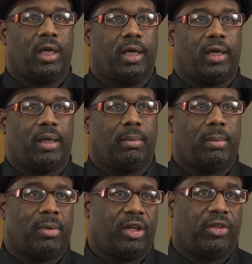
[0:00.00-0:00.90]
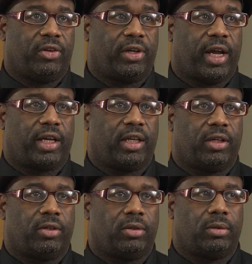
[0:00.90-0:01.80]
My mother got
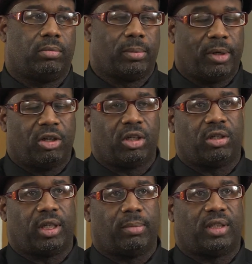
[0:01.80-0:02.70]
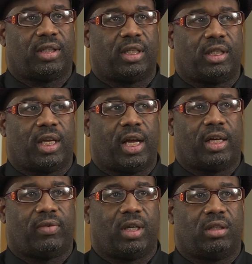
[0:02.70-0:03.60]
killed, was murdered, and my son
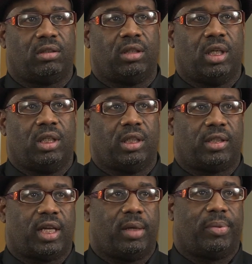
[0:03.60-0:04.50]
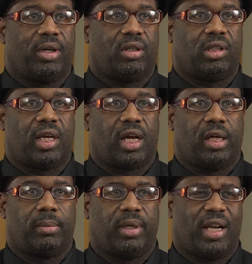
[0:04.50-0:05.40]
died around the same period of
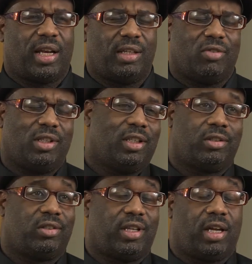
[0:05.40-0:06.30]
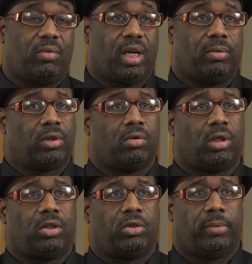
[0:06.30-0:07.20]
time. And I didn't really understand what I was
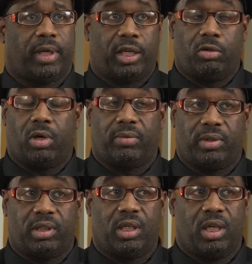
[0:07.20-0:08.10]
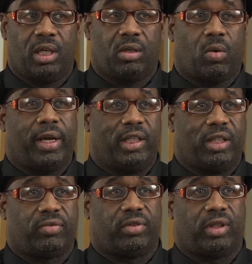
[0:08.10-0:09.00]
going through, but I knew I was quite
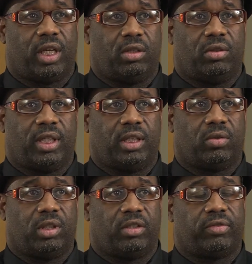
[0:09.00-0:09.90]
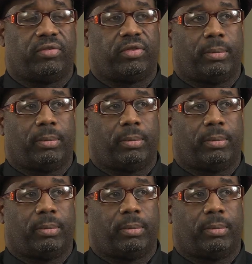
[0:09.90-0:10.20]
different. I knew things were different for